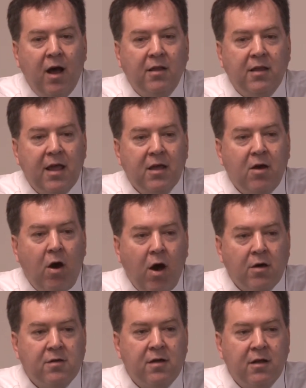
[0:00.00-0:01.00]
take
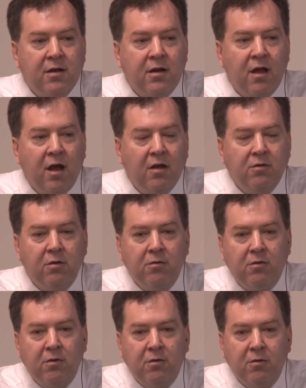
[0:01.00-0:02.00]
caution due
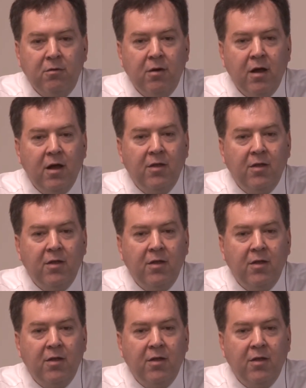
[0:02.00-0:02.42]
to